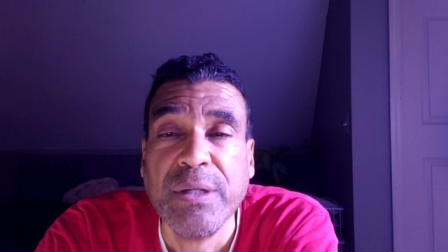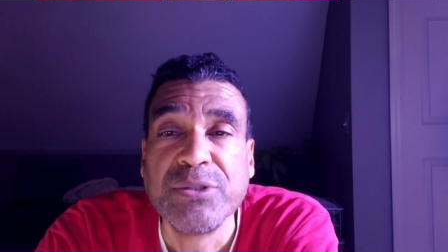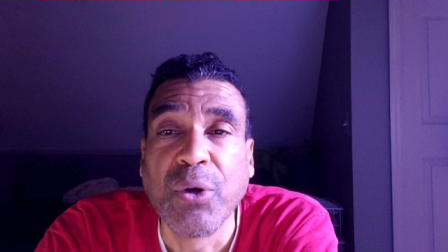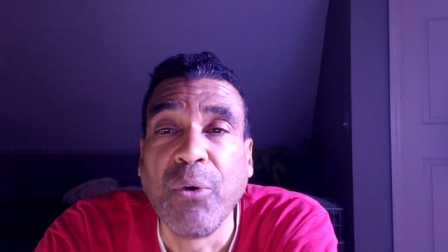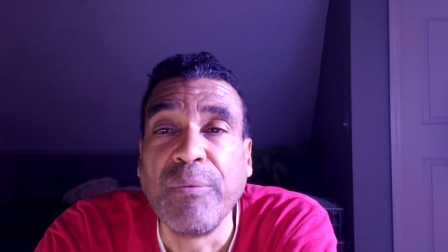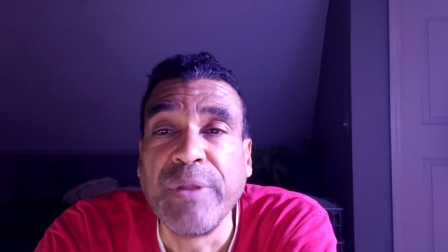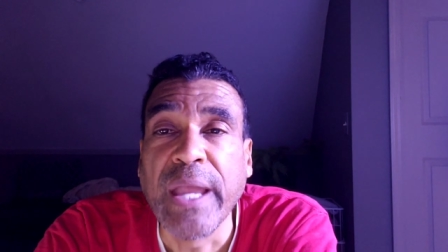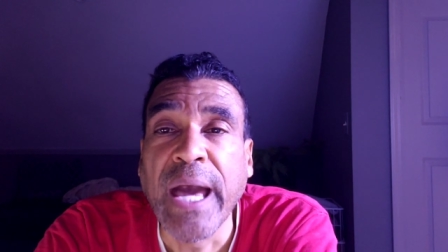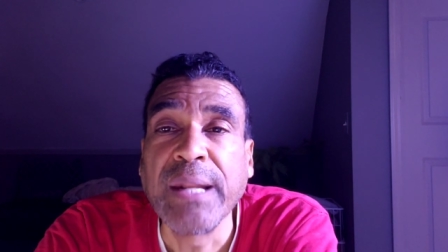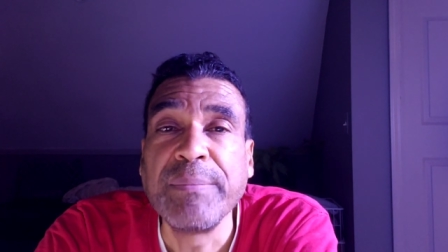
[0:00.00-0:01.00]
So
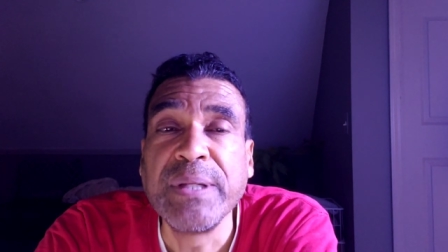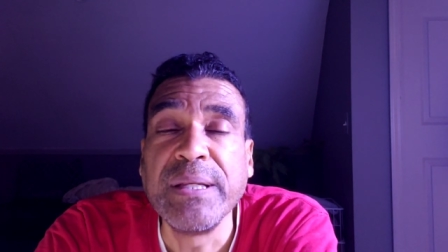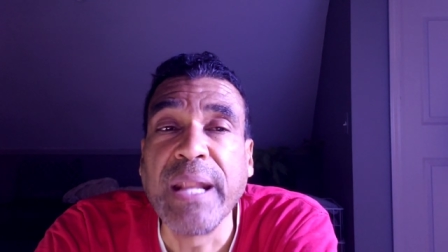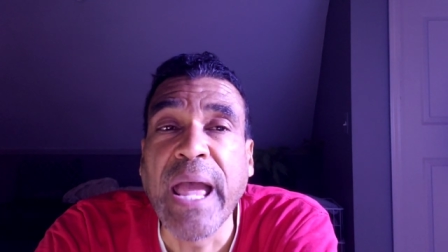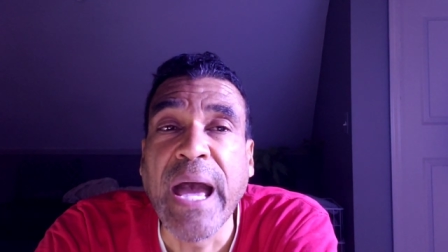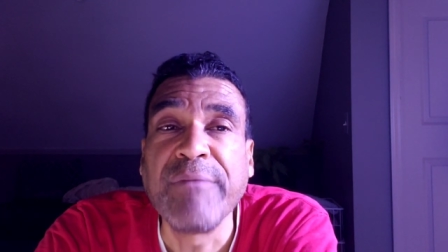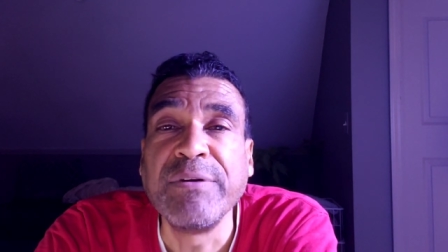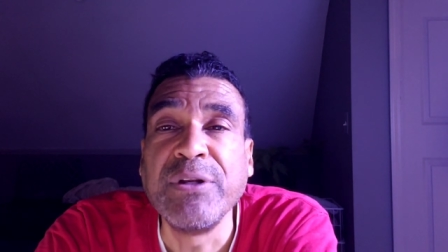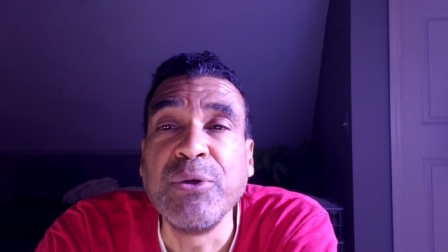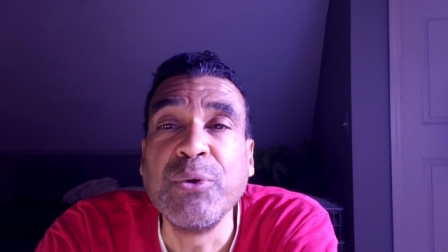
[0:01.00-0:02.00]
the atom didn't have
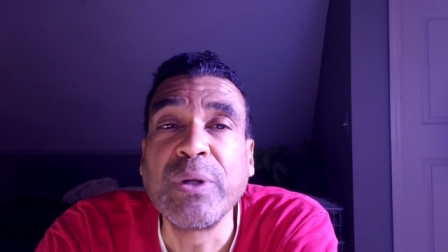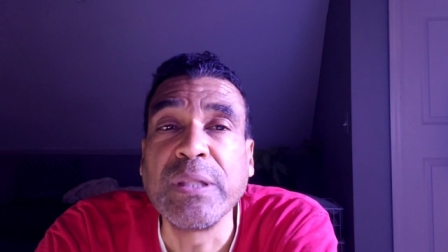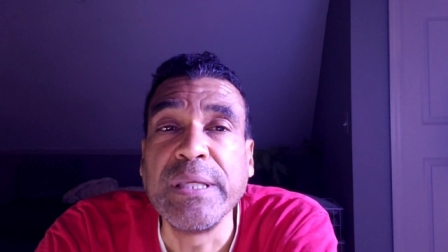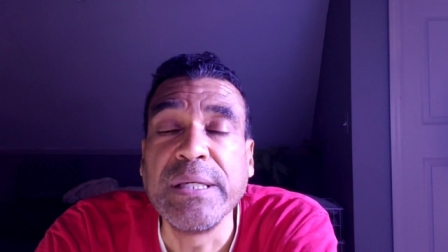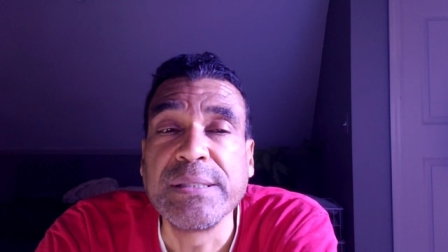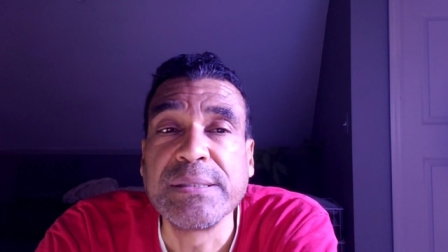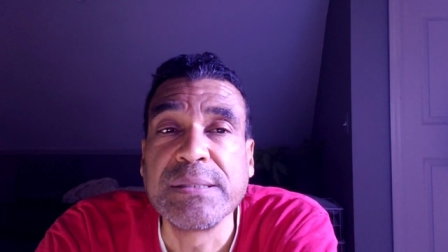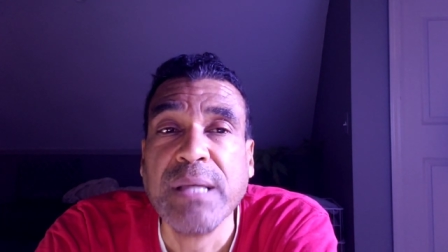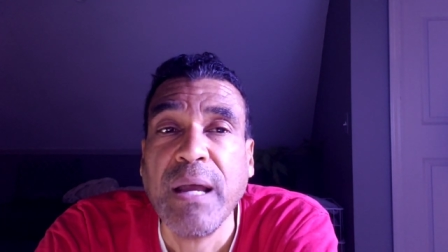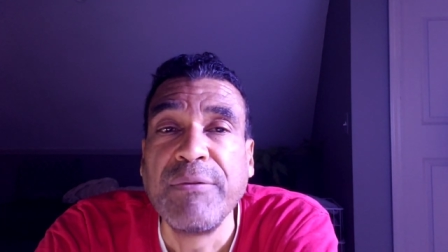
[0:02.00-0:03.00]
a
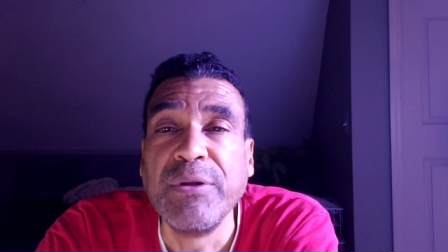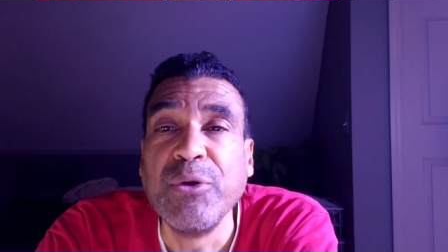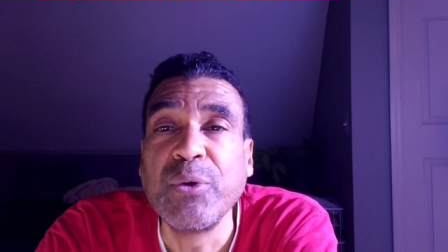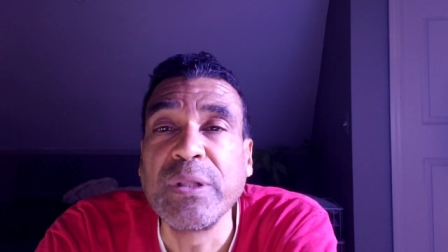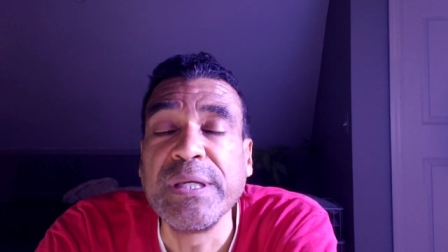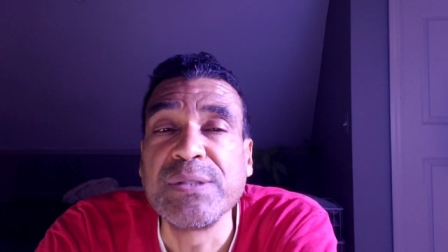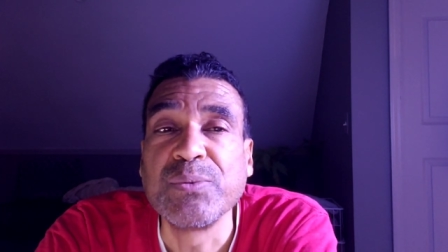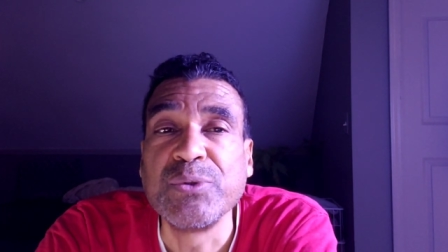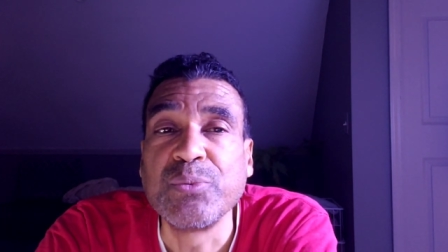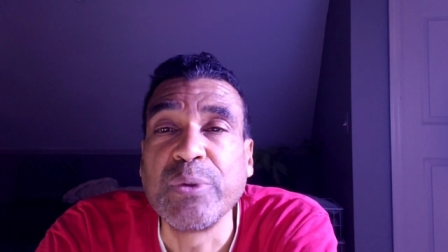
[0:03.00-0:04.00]
nucleus. The nucleus
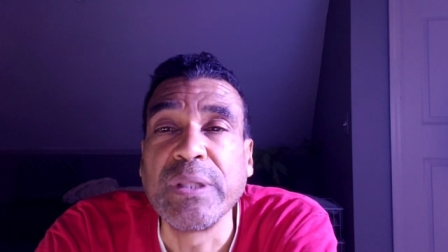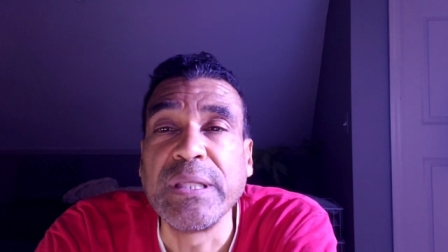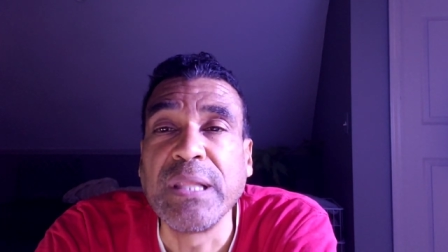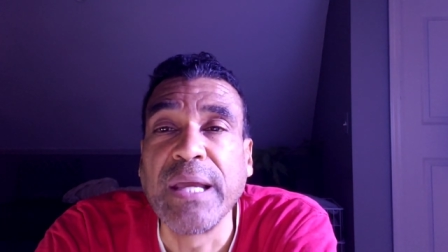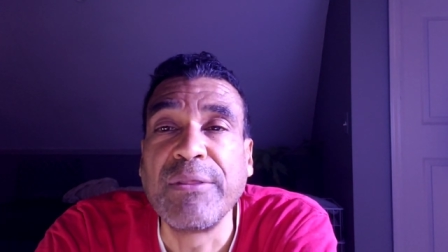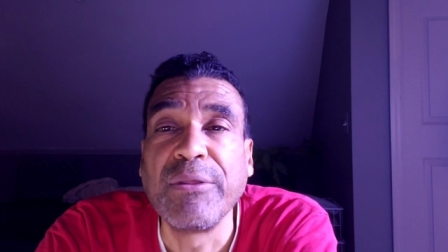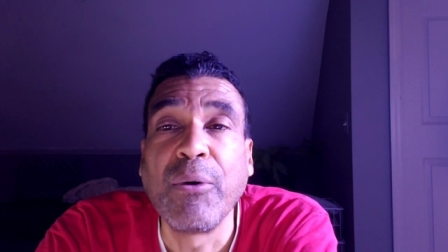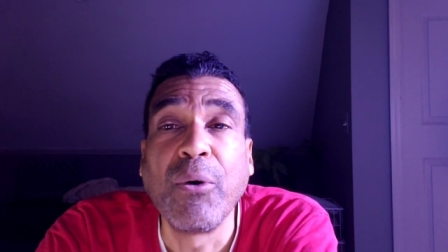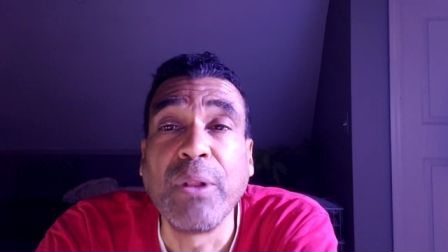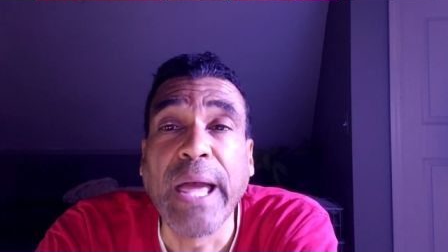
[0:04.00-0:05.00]
was really like the
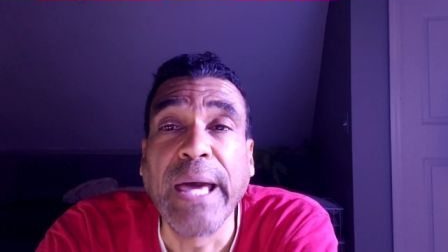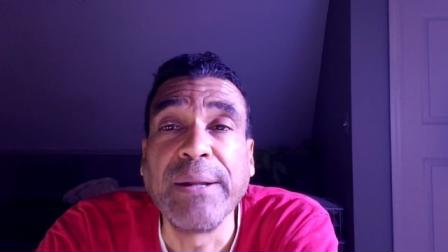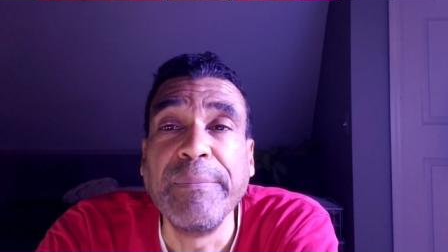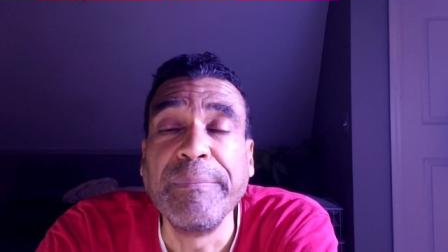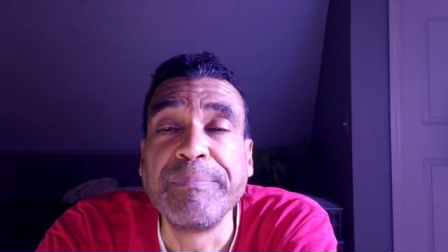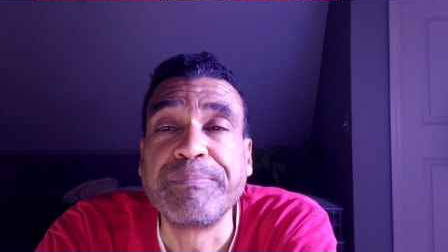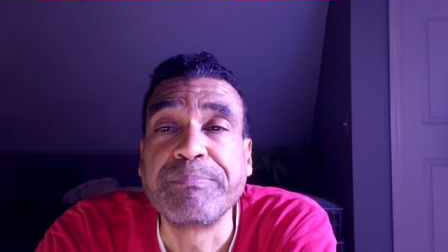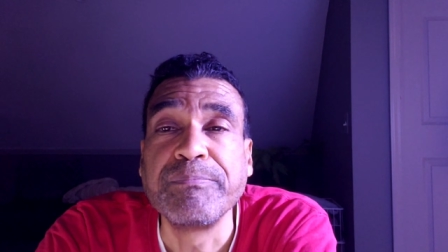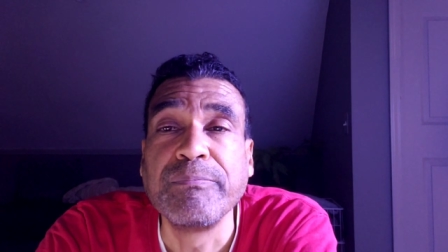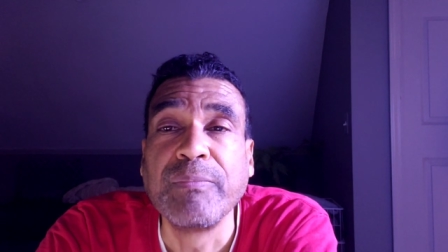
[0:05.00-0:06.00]
whole atom.
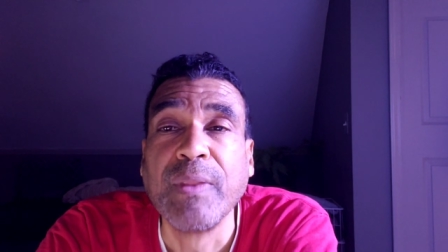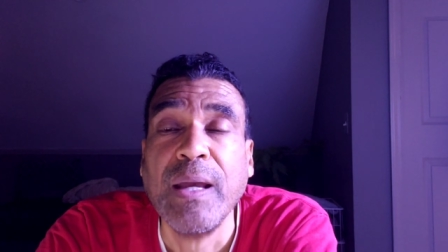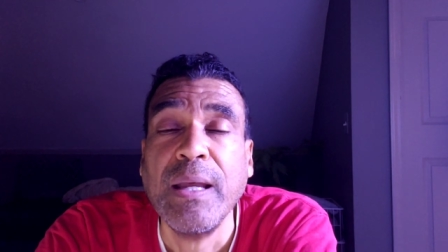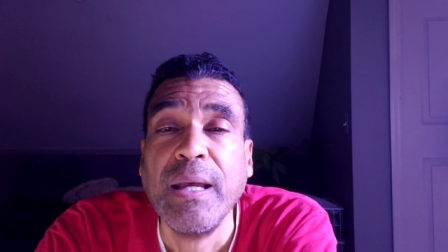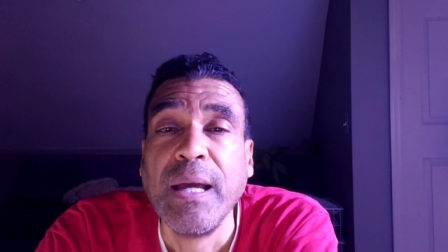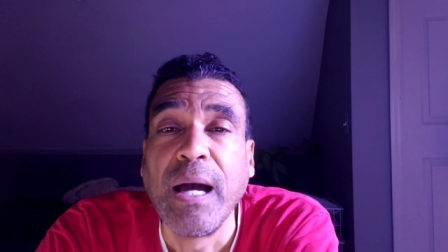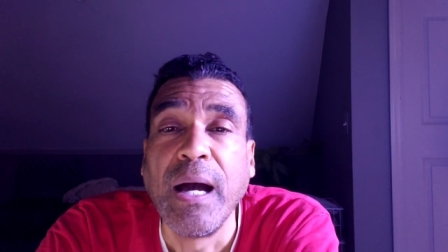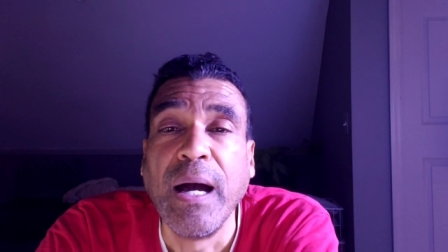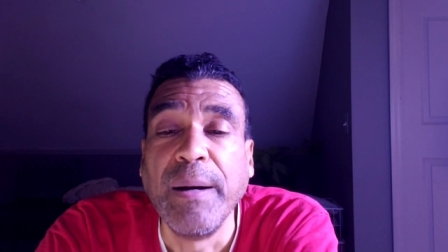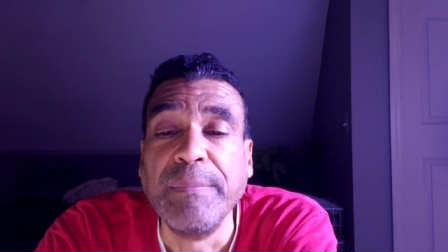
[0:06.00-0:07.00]

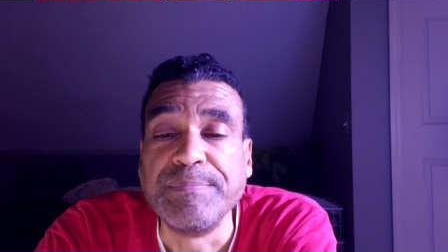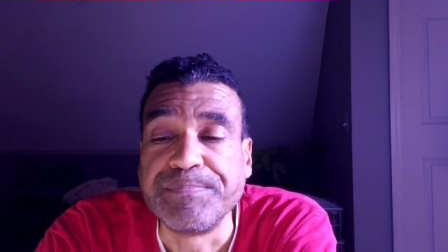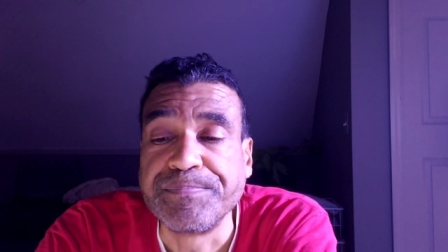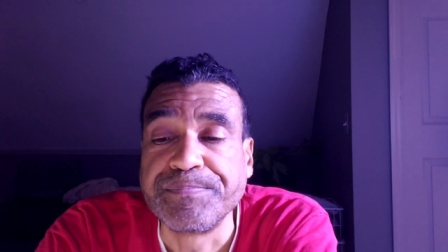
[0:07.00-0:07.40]
Um,